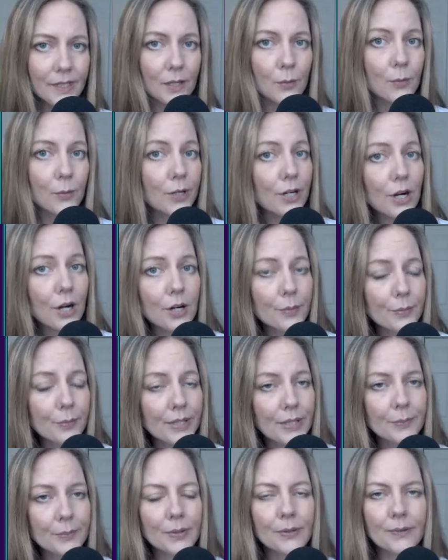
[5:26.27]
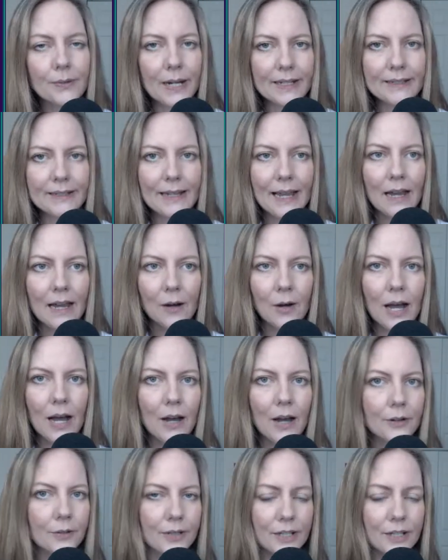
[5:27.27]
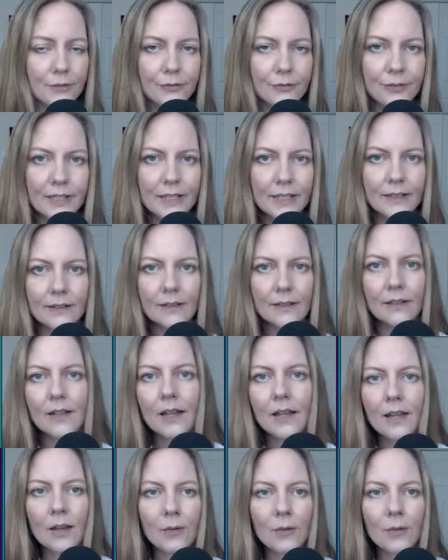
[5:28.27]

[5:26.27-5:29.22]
Where are people right now? How do they feel?